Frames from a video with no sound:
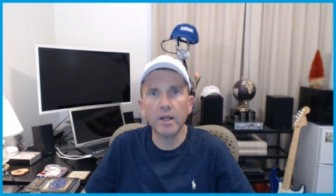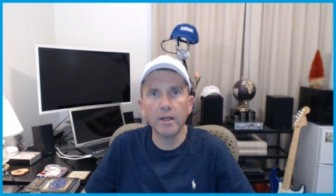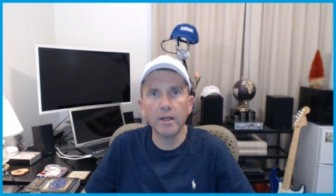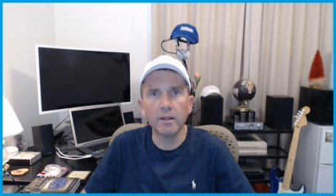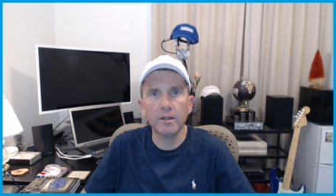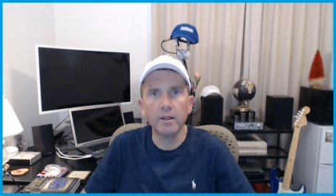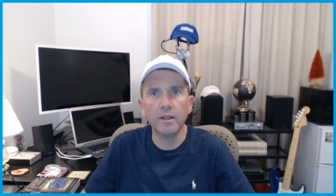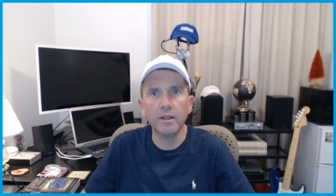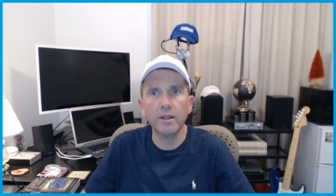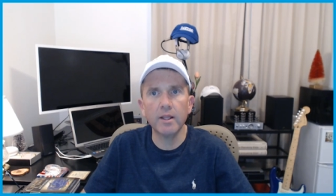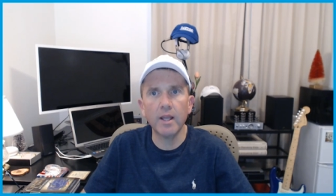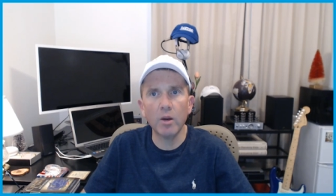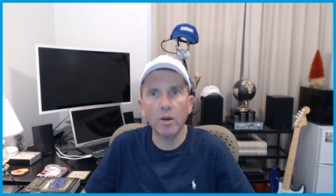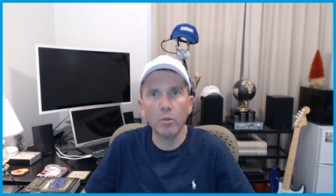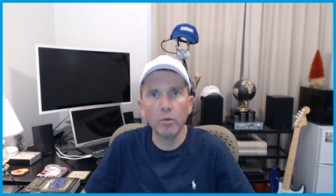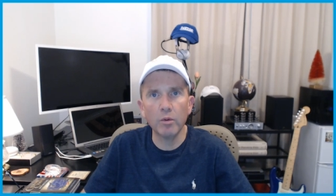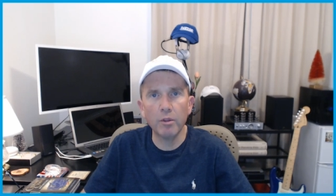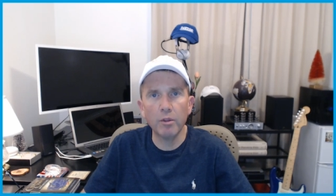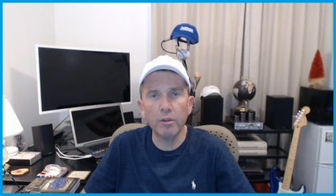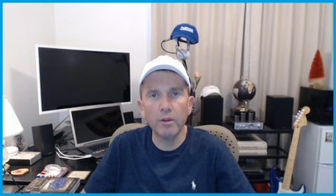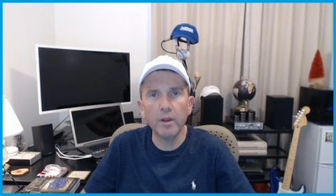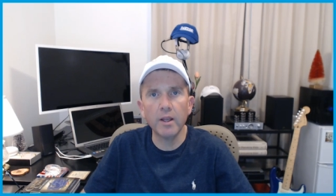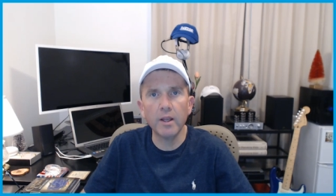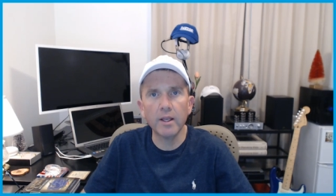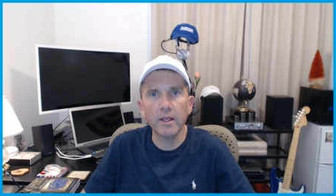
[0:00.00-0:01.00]
that they would
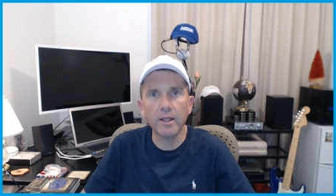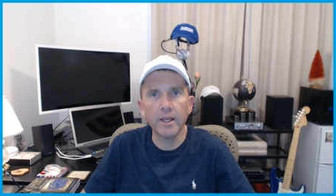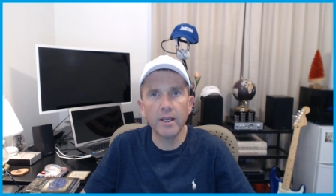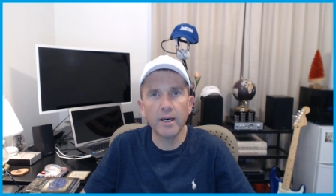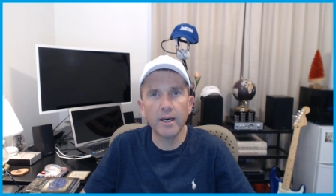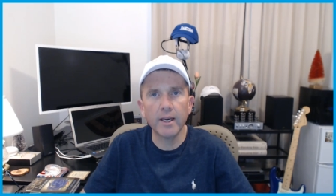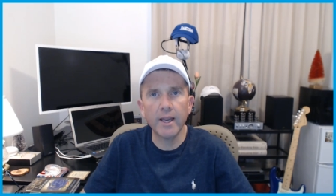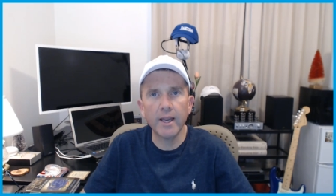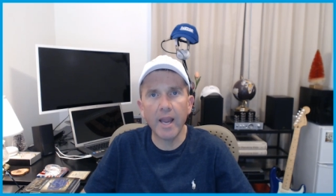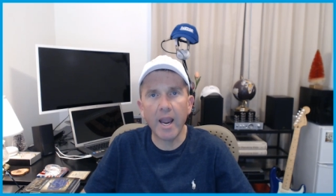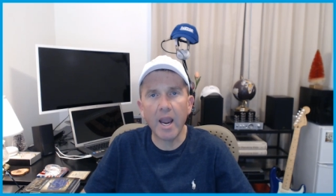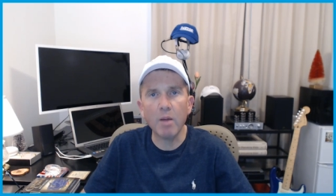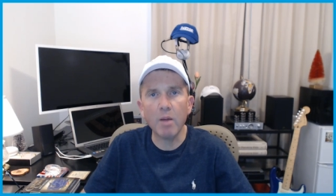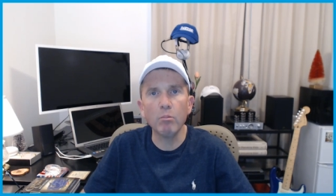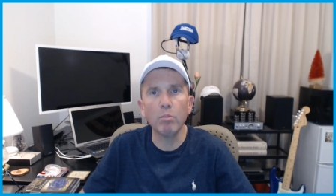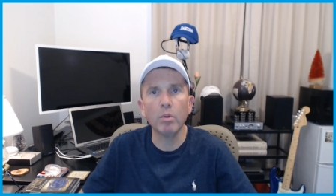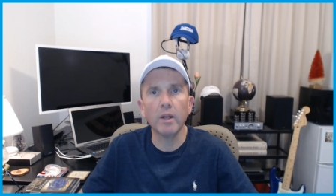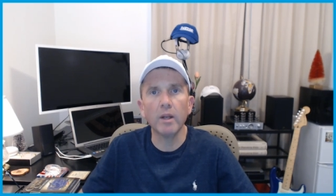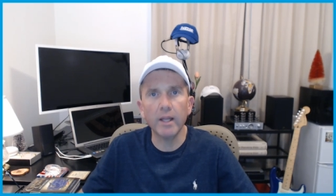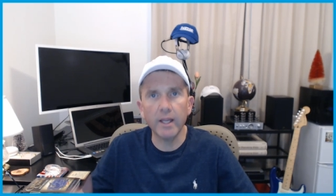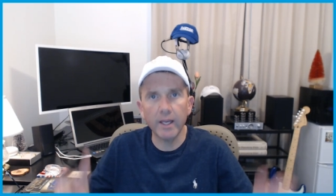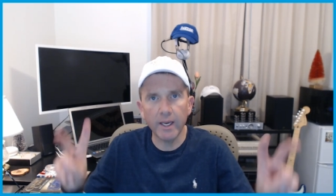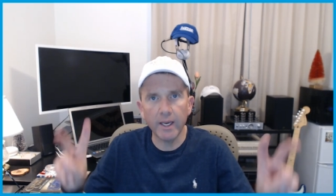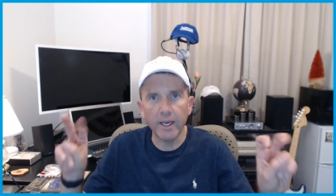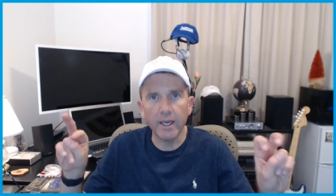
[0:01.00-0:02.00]
think that a
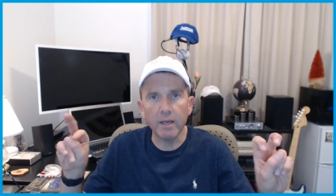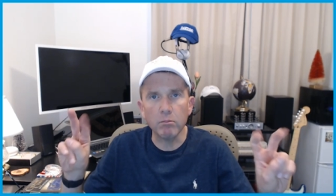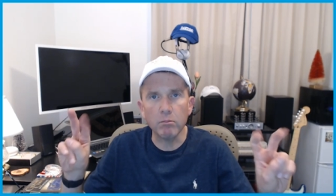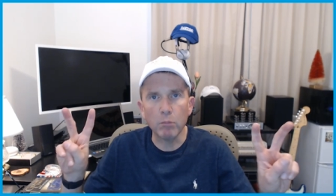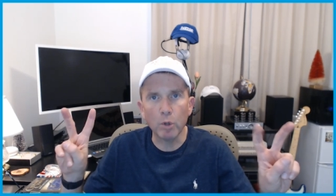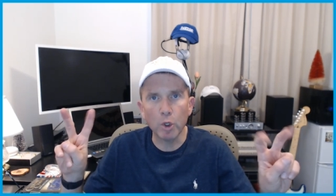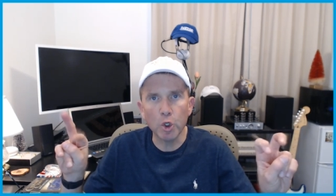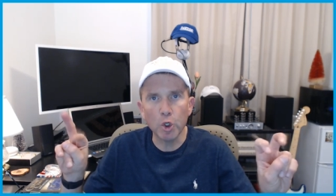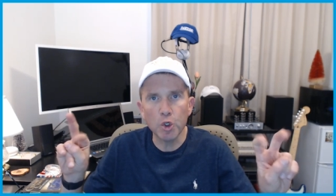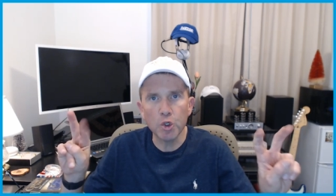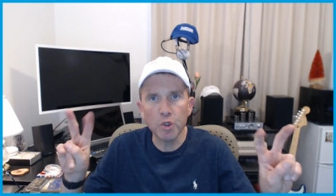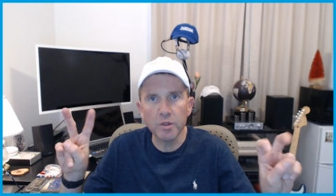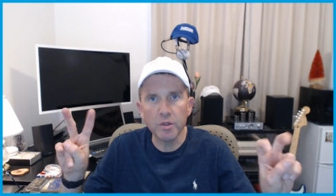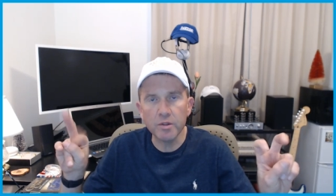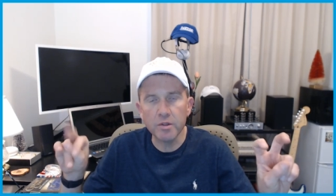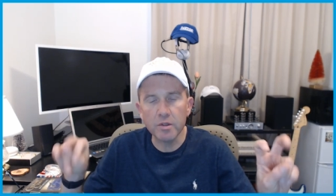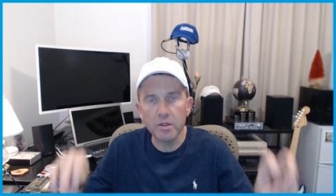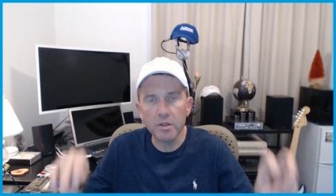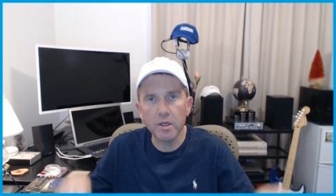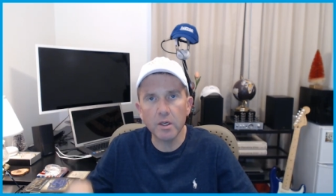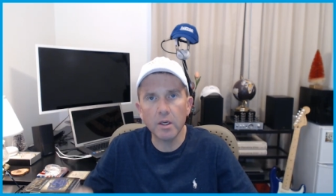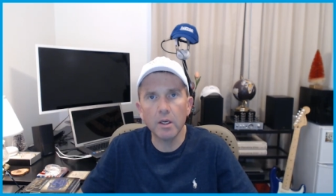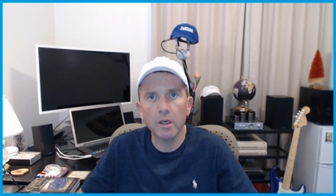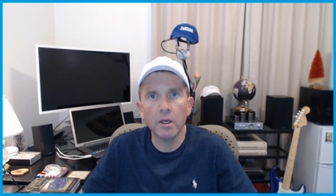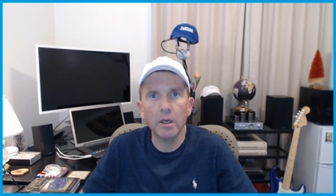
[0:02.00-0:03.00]
gambling
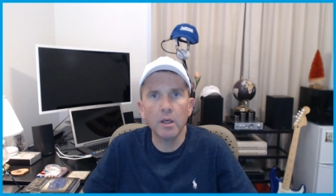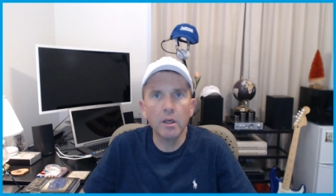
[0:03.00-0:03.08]
emergency